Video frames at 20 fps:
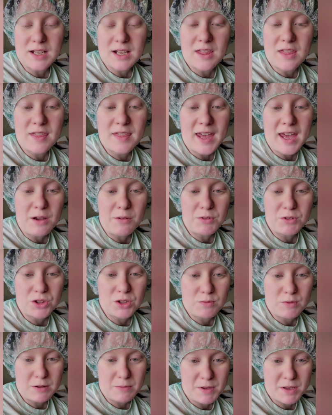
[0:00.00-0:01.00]
And that with the
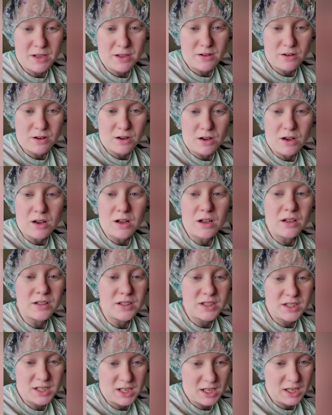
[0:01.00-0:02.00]
rubbing alcohol
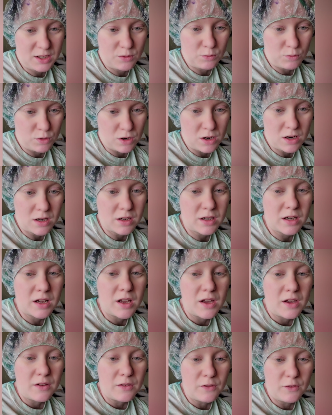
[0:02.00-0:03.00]
did work
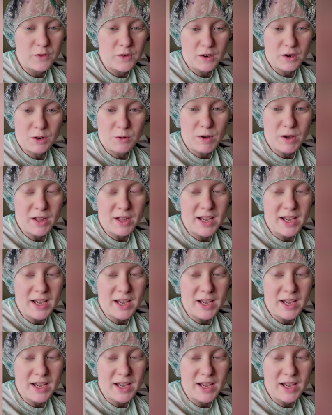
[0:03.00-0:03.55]
very well.